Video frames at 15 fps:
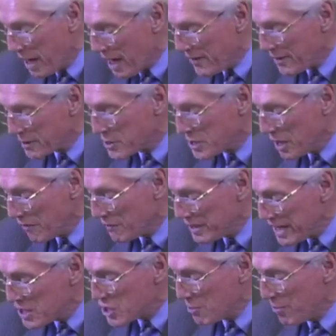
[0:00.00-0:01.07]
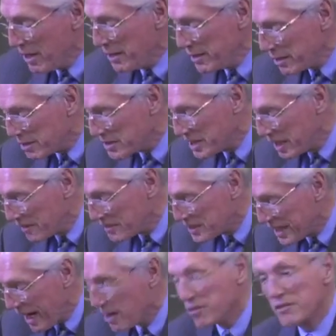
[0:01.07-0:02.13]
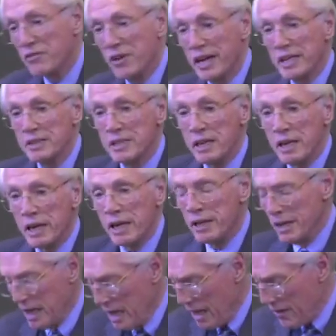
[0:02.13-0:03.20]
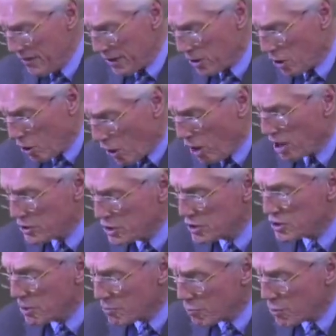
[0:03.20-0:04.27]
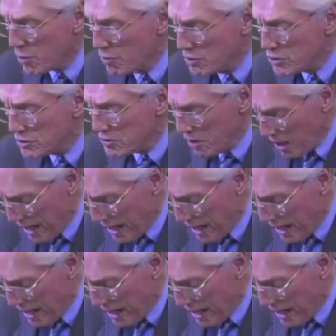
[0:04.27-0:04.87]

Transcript: by their self-discipline, their self-sacrificing, and their cautious approach to